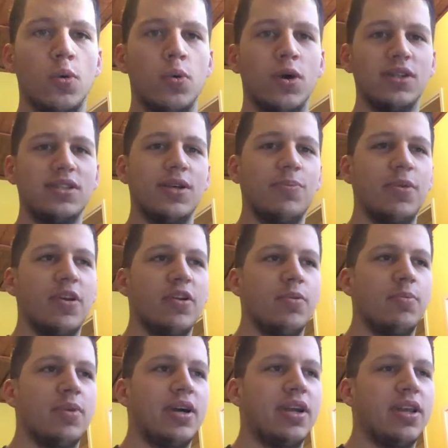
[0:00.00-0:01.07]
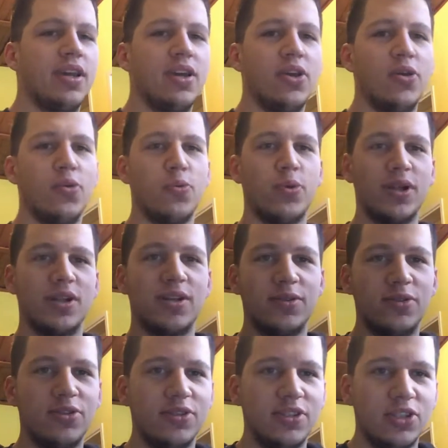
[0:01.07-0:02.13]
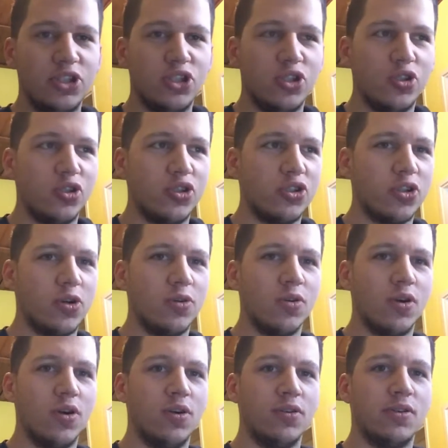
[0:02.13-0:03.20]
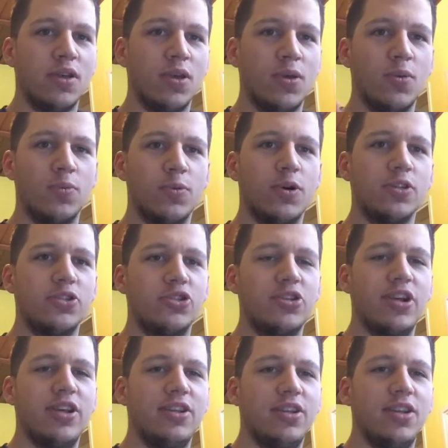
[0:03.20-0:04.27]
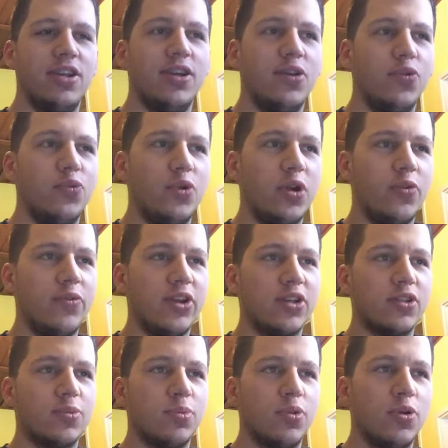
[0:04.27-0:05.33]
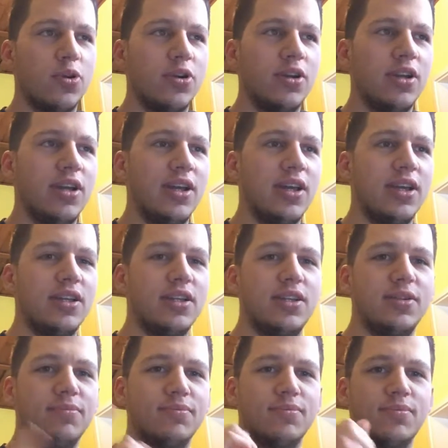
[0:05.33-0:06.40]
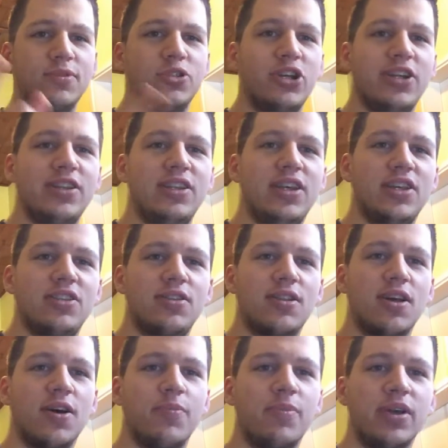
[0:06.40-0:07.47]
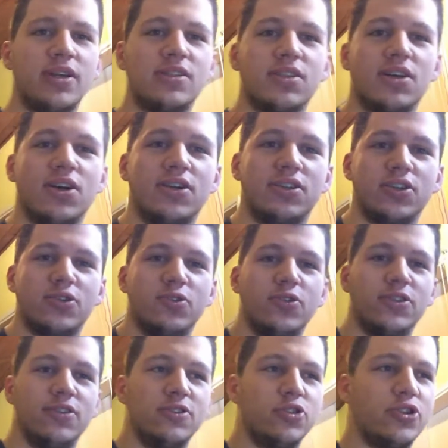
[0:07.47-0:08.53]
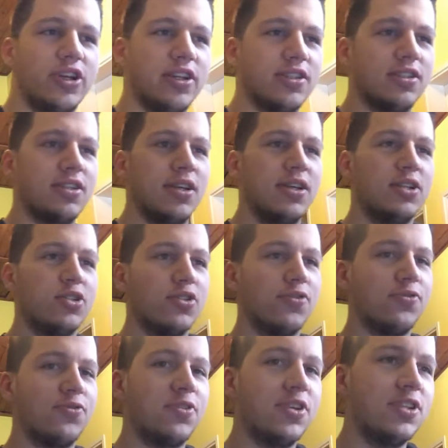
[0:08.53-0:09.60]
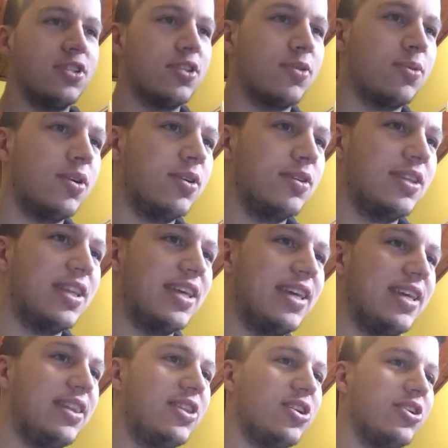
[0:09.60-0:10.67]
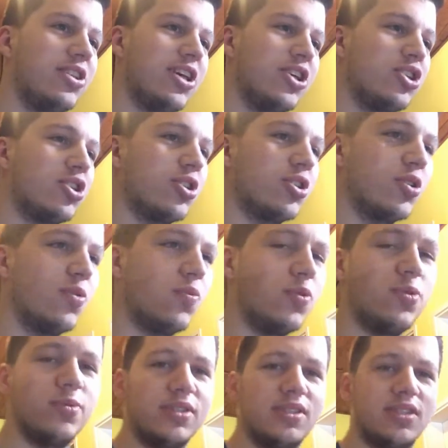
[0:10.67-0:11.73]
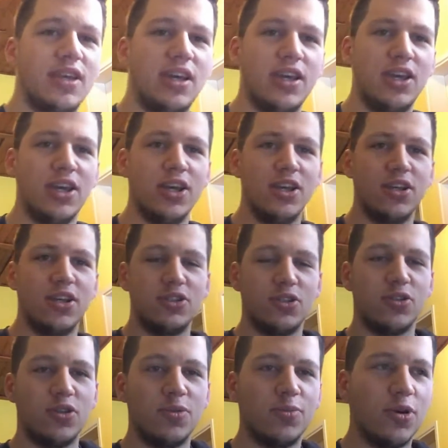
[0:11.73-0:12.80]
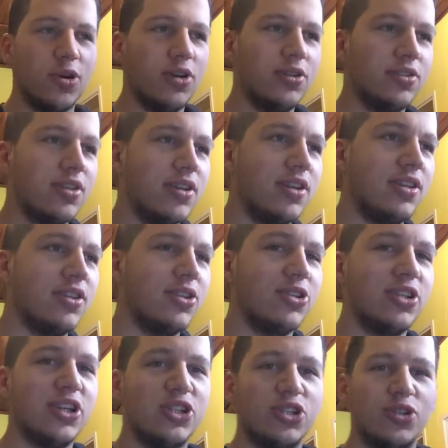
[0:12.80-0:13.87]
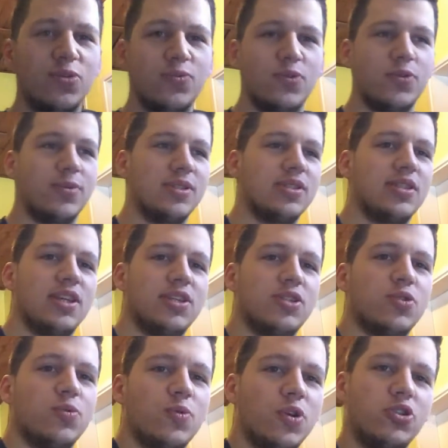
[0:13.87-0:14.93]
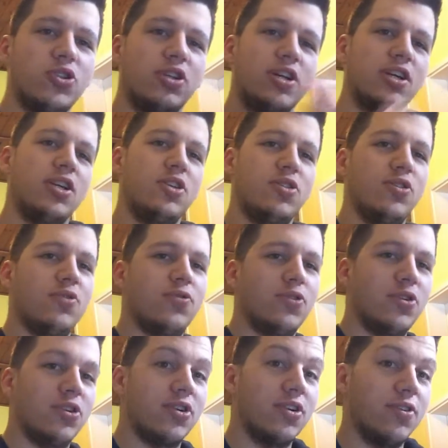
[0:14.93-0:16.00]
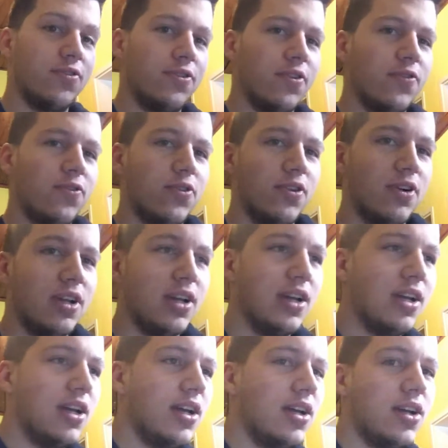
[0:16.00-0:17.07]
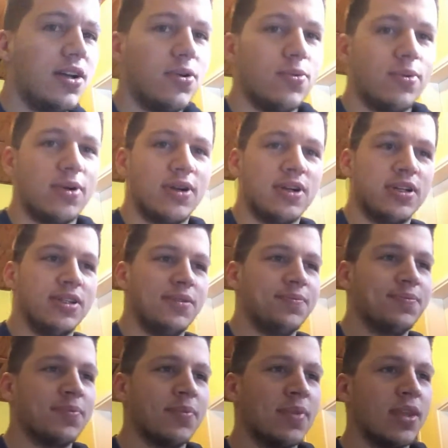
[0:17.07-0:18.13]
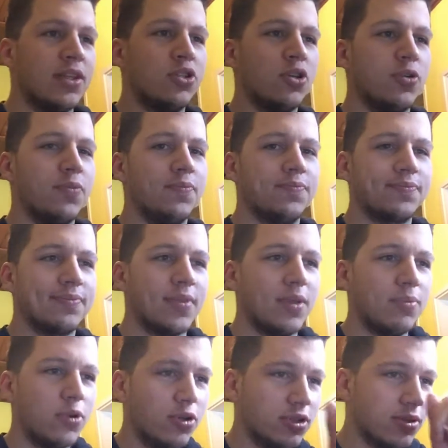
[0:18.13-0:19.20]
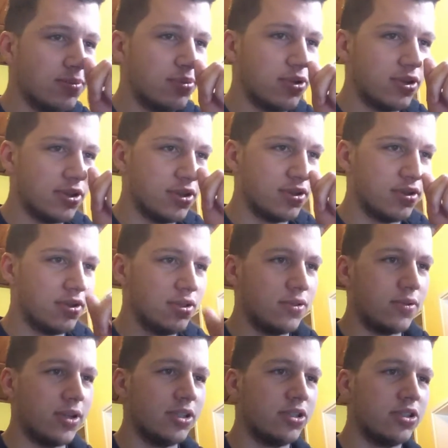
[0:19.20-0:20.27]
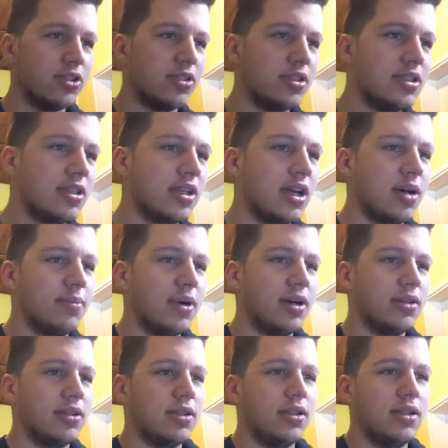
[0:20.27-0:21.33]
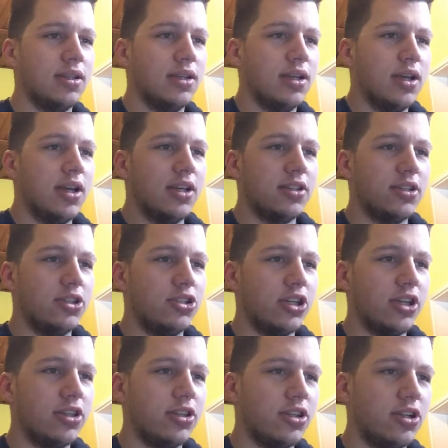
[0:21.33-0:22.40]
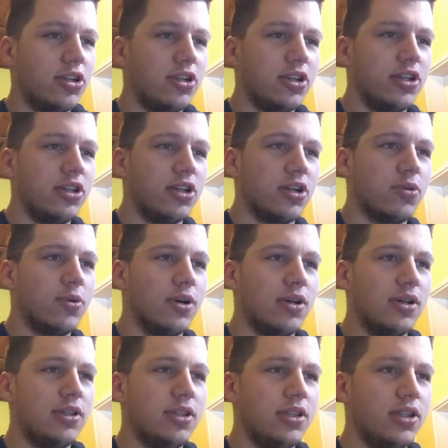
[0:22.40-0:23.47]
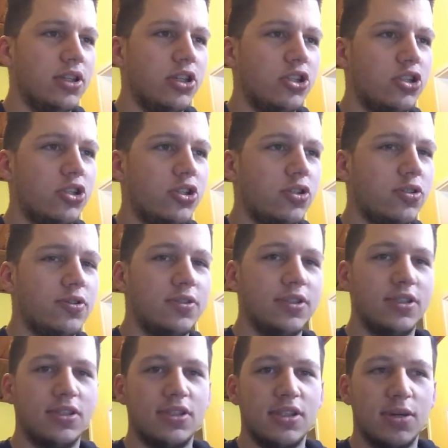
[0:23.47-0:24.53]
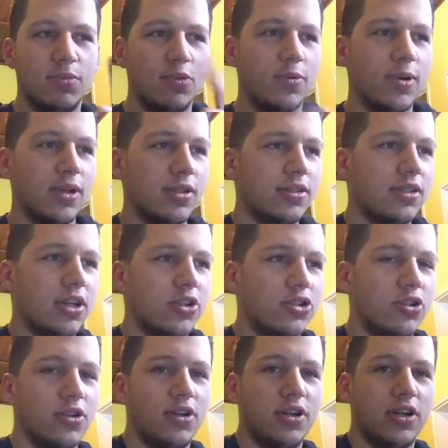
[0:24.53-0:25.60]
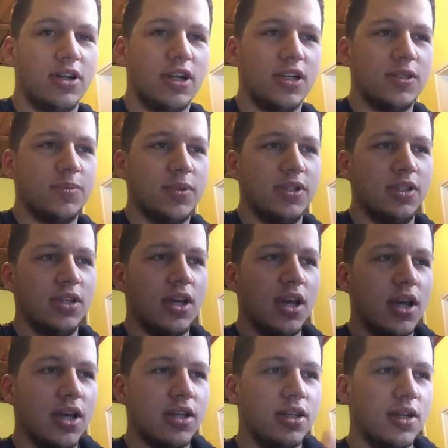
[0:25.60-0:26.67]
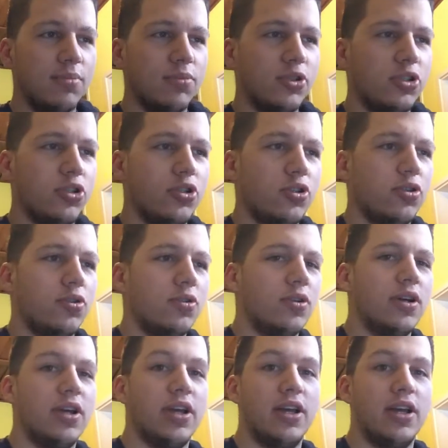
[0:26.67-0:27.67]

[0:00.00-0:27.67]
What's up, everybody? Welcome to this new show called What's Trendy, where we explore the trendiest topics on the Google Trends. So first of all, International Women's Day. So tomorrow, the International Women's Day. So what you gonna do for a girlfriend? All right. So most important questions about the gender inequality issue is number one, sexual harassment. Number two,